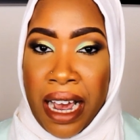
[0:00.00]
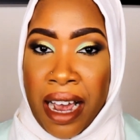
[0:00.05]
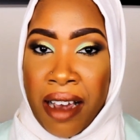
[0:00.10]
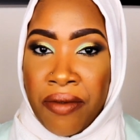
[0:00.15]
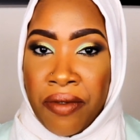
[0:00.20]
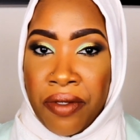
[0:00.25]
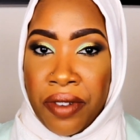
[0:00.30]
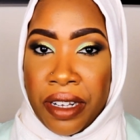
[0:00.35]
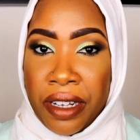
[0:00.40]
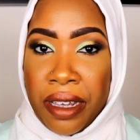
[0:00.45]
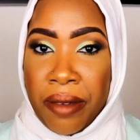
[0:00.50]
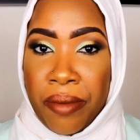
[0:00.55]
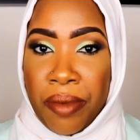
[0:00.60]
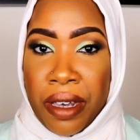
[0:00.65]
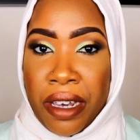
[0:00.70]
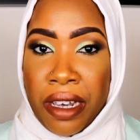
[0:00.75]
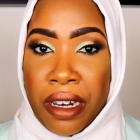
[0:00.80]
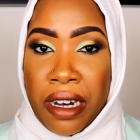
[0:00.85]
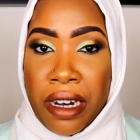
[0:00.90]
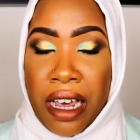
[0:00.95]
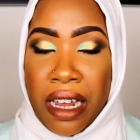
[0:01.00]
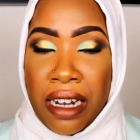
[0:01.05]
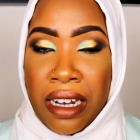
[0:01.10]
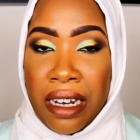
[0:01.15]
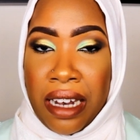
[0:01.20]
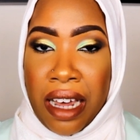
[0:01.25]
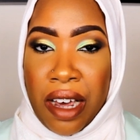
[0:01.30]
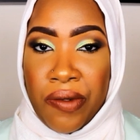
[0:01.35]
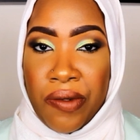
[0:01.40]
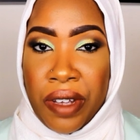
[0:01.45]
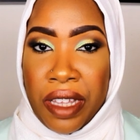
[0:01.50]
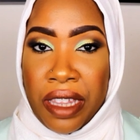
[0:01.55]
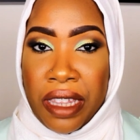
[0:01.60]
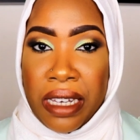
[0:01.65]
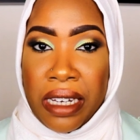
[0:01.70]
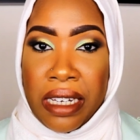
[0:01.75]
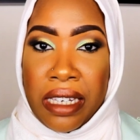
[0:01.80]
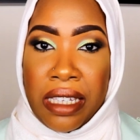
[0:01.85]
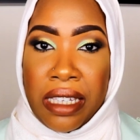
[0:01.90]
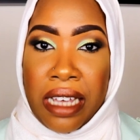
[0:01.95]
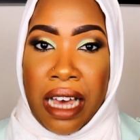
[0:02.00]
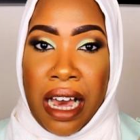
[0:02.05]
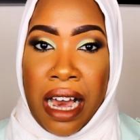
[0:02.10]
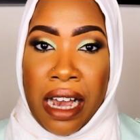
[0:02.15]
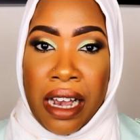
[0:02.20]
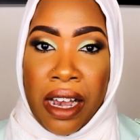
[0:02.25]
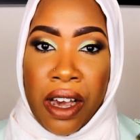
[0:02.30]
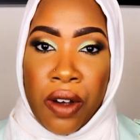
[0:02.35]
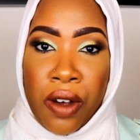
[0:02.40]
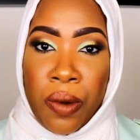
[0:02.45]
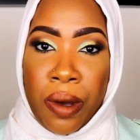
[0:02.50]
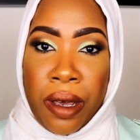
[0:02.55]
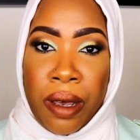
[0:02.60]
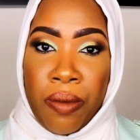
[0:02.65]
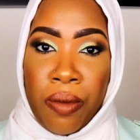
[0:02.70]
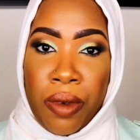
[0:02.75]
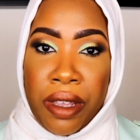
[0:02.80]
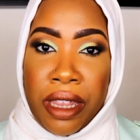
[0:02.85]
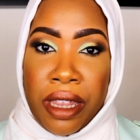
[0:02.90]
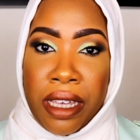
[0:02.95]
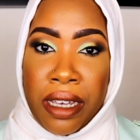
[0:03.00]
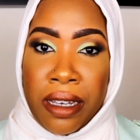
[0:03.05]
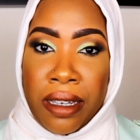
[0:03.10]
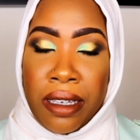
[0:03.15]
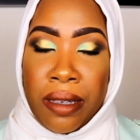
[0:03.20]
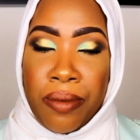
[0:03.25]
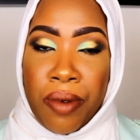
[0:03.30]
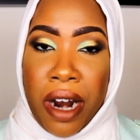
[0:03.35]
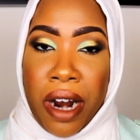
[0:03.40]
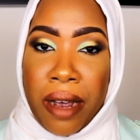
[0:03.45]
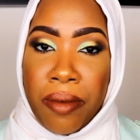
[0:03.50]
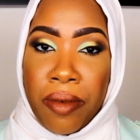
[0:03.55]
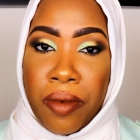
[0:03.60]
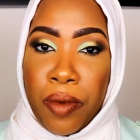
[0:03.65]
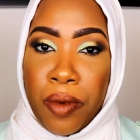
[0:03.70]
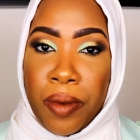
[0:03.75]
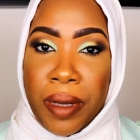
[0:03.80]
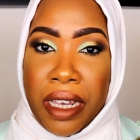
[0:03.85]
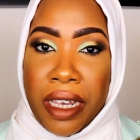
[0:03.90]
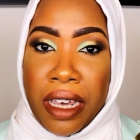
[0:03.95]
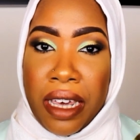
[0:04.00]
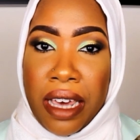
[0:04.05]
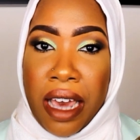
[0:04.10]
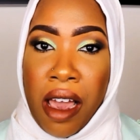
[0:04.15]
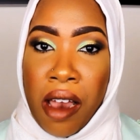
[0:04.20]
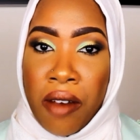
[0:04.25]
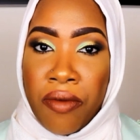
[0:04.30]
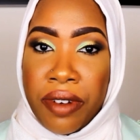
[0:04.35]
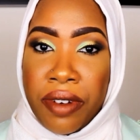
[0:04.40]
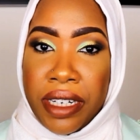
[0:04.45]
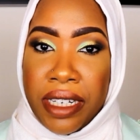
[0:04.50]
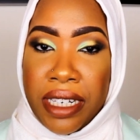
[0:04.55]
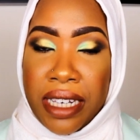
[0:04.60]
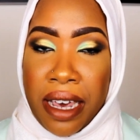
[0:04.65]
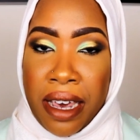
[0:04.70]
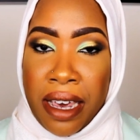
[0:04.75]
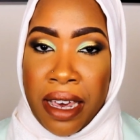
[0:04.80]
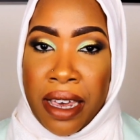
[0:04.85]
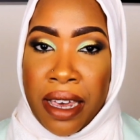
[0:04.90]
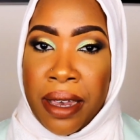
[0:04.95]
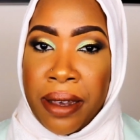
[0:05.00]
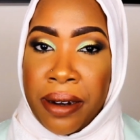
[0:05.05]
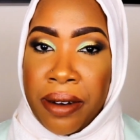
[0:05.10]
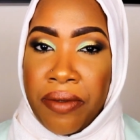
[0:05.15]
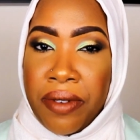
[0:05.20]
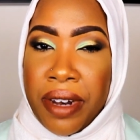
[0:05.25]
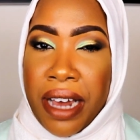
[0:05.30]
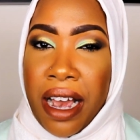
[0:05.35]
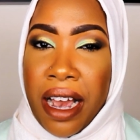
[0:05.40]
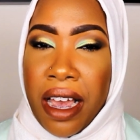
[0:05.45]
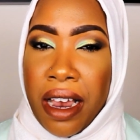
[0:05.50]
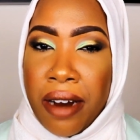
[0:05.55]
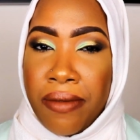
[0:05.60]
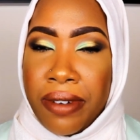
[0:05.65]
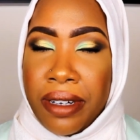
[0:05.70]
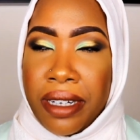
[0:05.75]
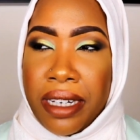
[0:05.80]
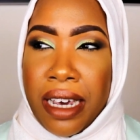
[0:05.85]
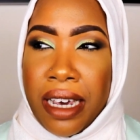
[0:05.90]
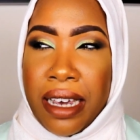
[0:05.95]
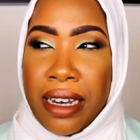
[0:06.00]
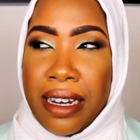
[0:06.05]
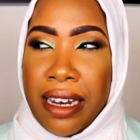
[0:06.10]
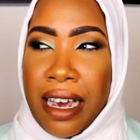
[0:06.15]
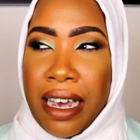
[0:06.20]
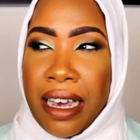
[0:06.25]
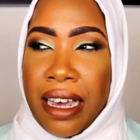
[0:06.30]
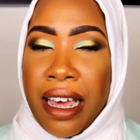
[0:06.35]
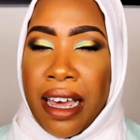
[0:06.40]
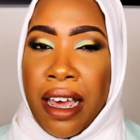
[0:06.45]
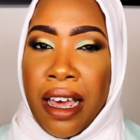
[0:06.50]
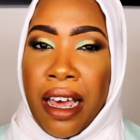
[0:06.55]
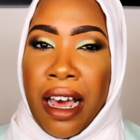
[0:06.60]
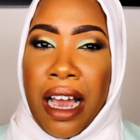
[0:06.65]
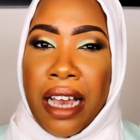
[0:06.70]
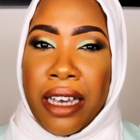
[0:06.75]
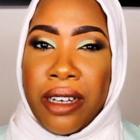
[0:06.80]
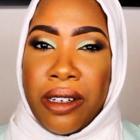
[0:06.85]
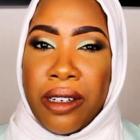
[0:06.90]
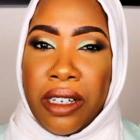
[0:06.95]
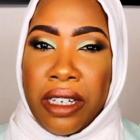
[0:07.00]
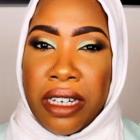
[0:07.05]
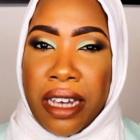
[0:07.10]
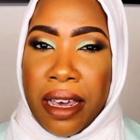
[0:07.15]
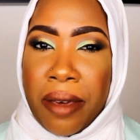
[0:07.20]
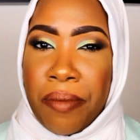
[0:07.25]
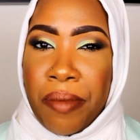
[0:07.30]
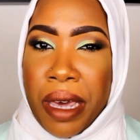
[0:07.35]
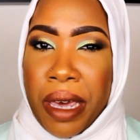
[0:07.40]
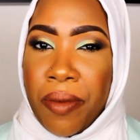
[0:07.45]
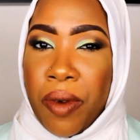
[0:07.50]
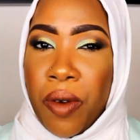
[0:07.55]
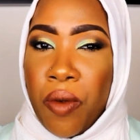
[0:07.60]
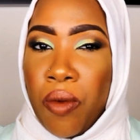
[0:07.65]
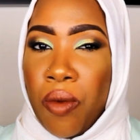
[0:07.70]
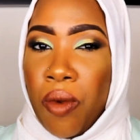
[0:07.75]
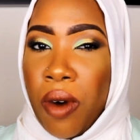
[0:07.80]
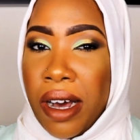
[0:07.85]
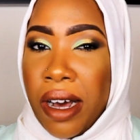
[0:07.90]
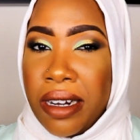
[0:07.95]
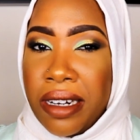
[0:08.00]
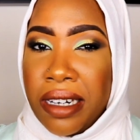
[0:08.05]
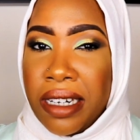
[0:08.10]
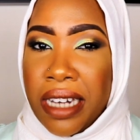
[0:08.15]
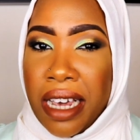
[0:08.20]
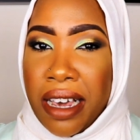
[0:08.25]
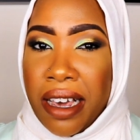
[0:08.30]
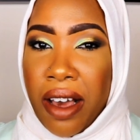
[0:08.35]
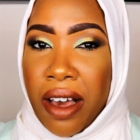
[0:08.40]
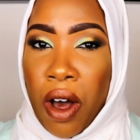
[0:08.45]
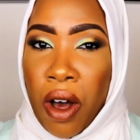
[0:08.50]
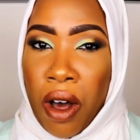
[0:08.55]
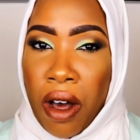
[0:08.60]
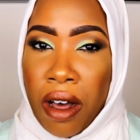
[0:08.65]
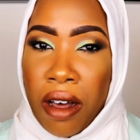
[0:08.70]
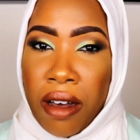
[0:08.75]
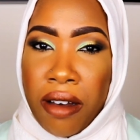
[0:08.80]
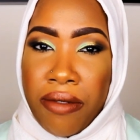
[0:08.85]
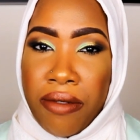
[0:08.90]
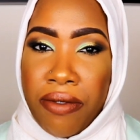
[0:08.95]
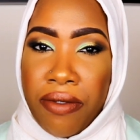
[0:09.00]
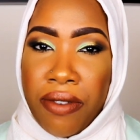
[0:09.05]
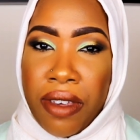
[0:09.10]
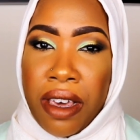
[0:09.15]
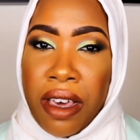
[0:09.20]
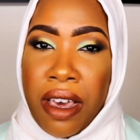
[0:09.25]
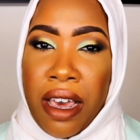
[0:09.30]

I've really been loving this. I go in with this probably every day, and if not every day, like I usually take maybe one day off